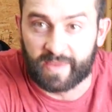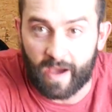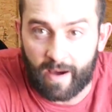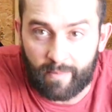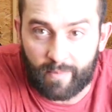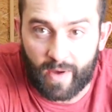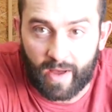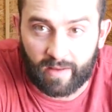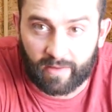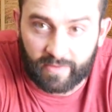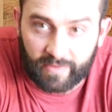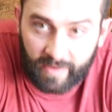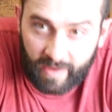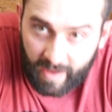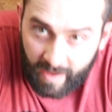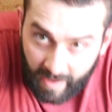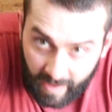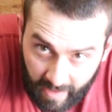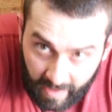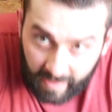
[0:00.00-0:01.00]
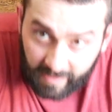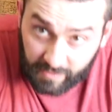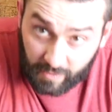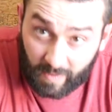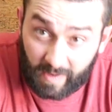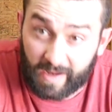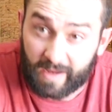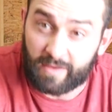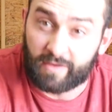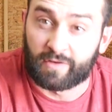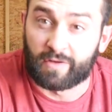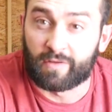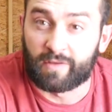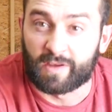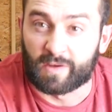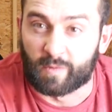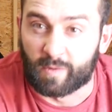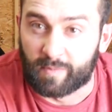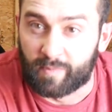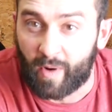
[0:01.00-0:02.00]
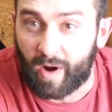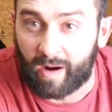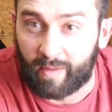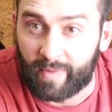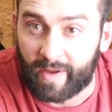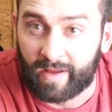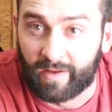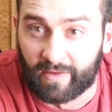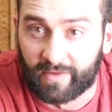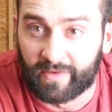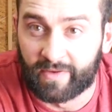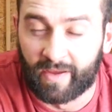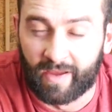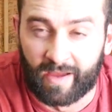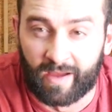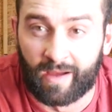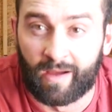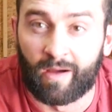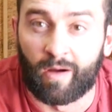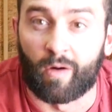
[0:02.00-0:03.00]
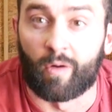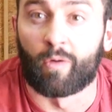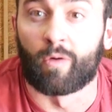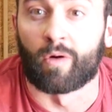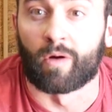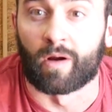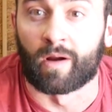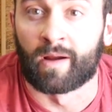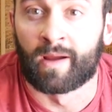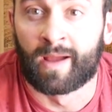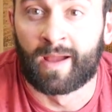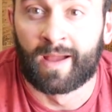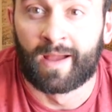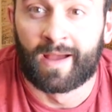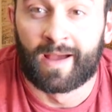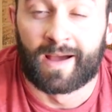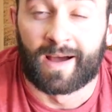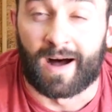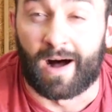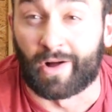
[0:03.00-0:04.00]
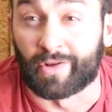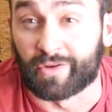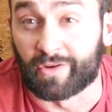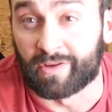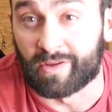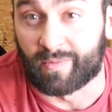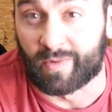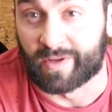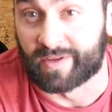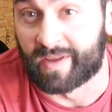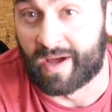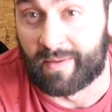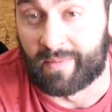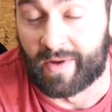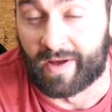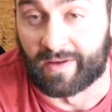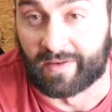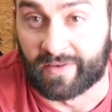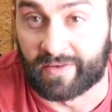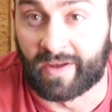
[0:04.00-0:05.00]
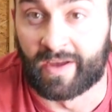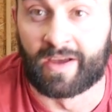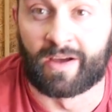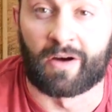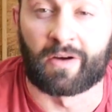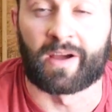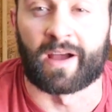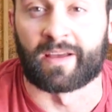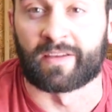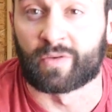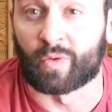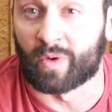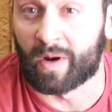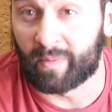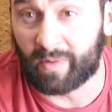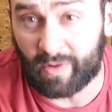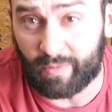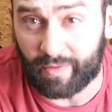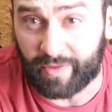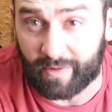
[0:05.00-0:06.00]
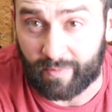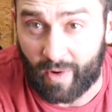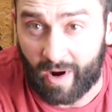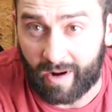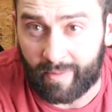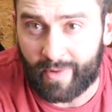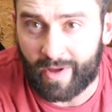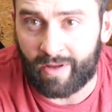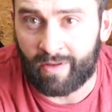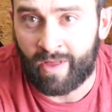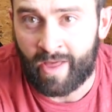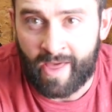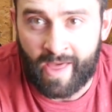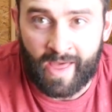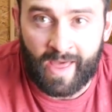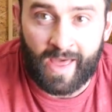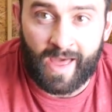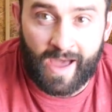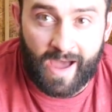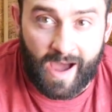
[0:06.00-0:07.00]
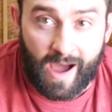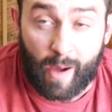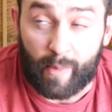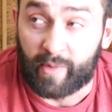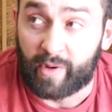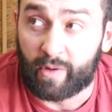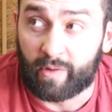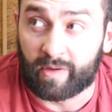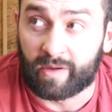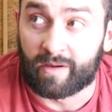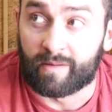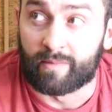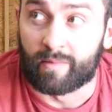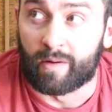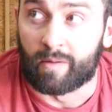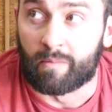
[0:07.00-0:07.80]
dumbbells. So I either do these with barbells or I'll do them with dumbbells. Okay, so when I'm doing with the barbell, I'm doing them